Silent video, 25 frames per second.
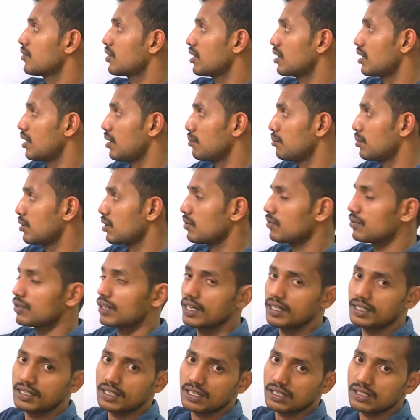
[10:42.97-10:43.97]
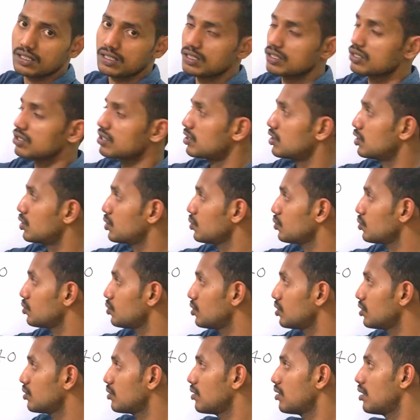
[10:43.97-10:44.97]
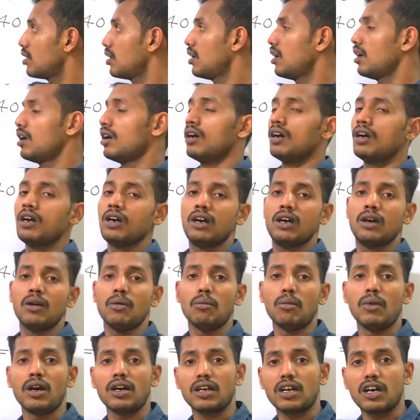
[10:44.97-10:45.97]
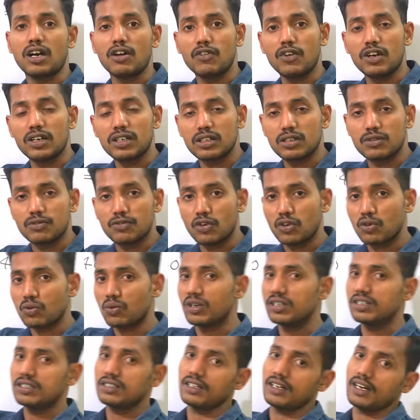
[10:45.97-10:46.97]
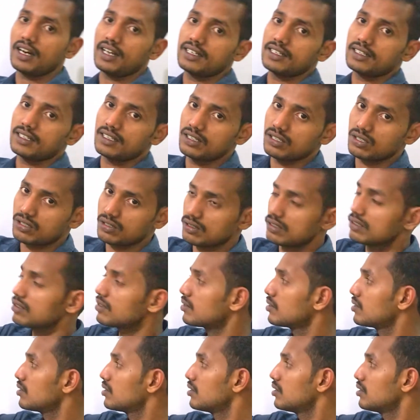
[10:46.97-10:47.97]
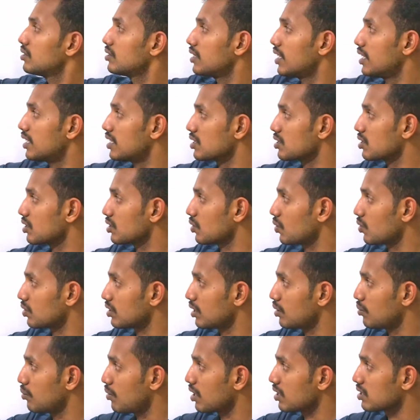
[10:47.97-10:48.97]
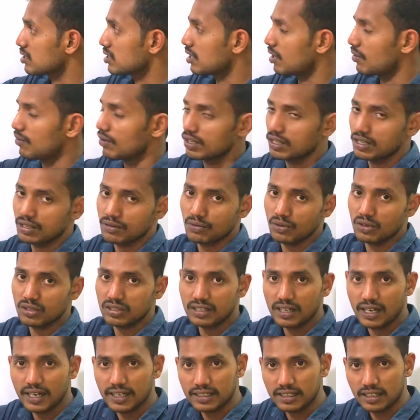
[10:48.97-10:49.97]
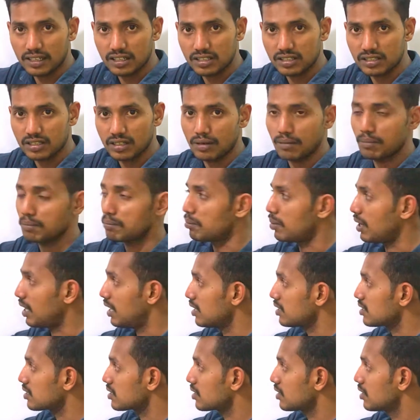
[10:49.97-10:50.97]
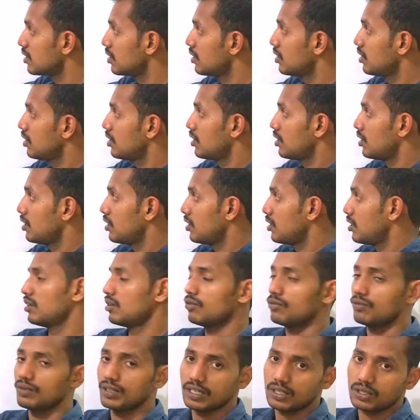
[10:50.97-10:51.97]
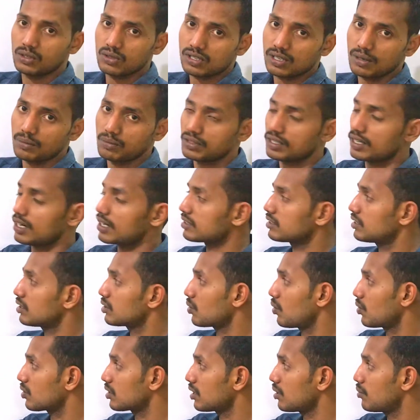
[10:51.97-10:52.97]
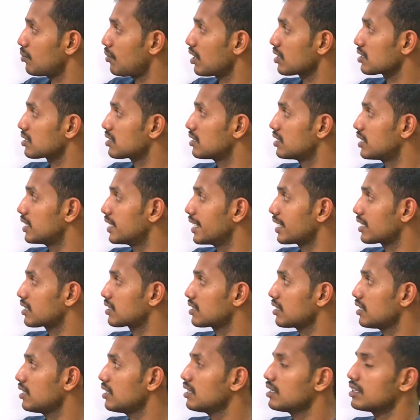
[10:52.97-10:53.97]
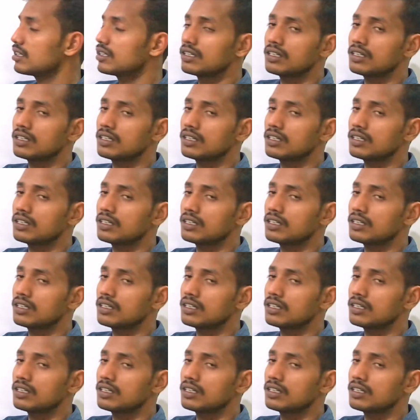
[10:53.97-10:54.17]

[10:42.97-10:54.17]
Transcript: Number of right answers into mark awarded for one right answer, that is the total marks awarded for the right answer, plus we need to subtract the total marks deducted